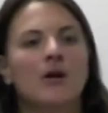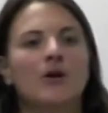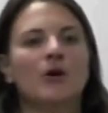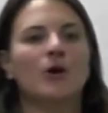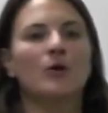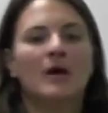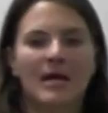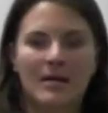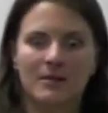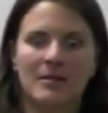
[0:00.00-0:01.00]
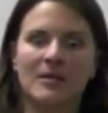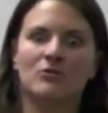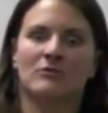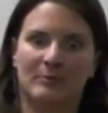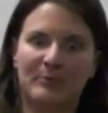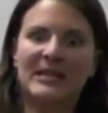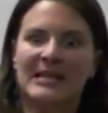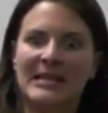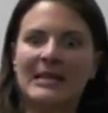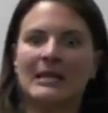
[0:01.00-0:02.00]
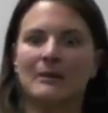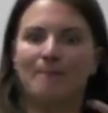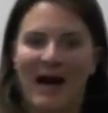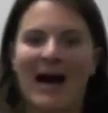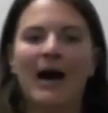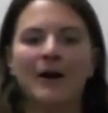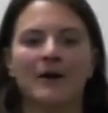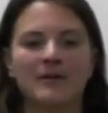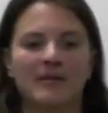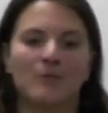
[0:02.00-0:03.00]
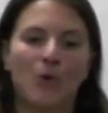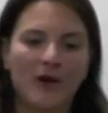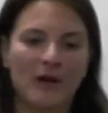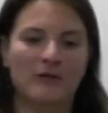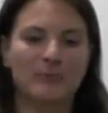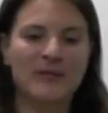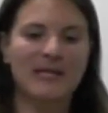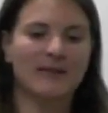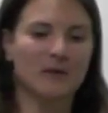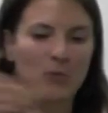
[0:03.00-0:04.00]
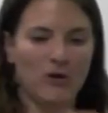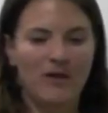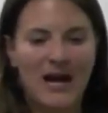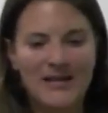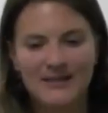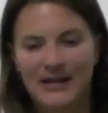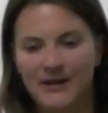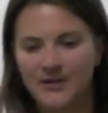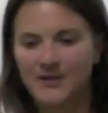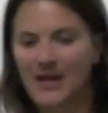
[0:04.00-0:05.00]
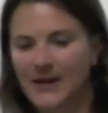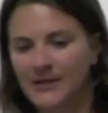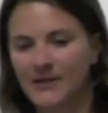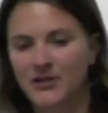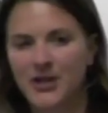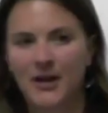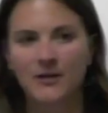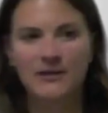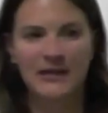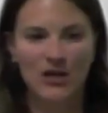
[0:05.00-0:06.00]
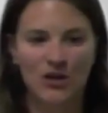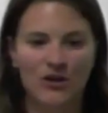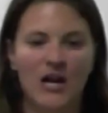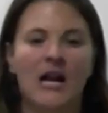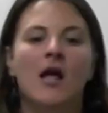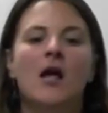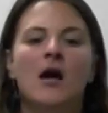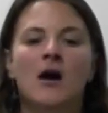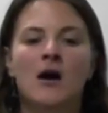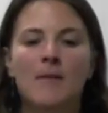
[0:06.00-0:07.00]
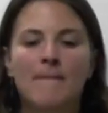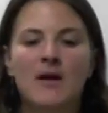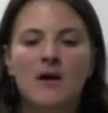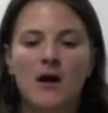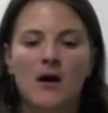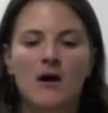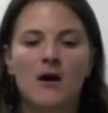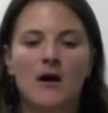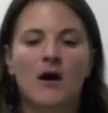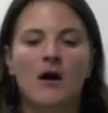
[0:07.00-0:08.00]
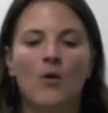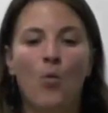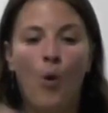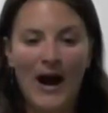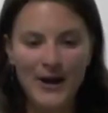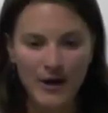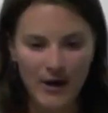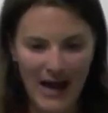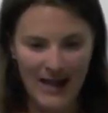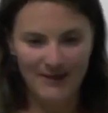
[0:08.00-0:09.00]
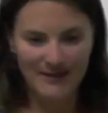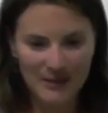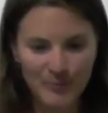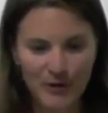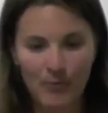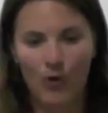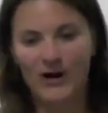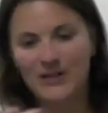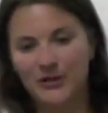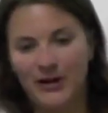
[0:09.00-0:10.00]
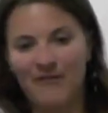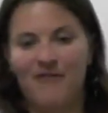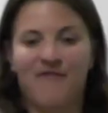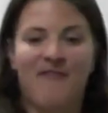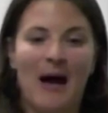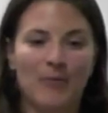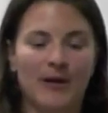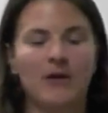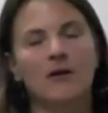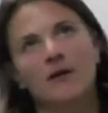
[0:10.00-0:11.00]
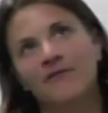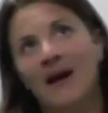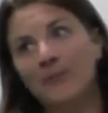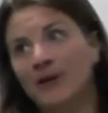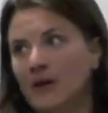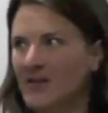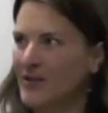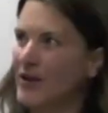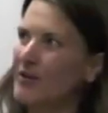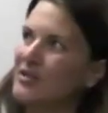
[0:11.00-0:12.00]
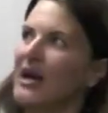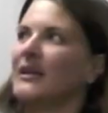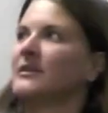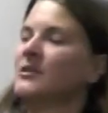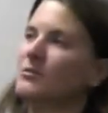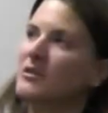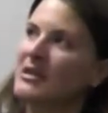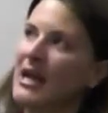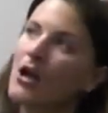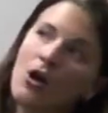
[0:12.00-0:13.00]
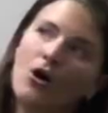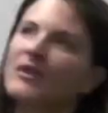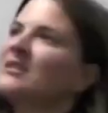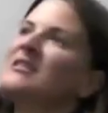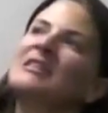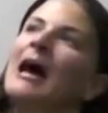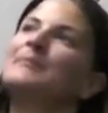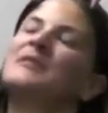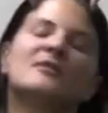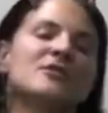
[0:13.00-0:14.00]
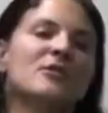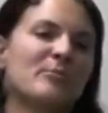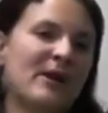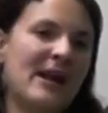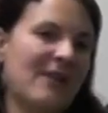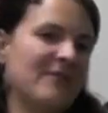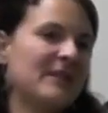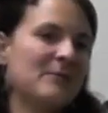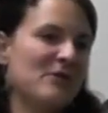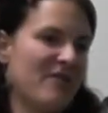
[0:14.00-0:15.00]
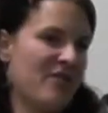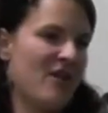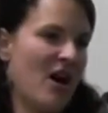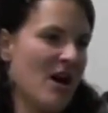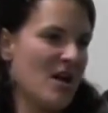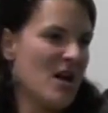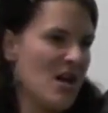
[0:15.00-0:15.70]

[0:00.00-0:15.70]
You know, it's these repeating patterns, and the more they repeat, the more lines that intersect energetically and create a wider and deeper and more intricate fabric. A neuroscientist would say, oh, the synapses in your brain. Every time you have a thought,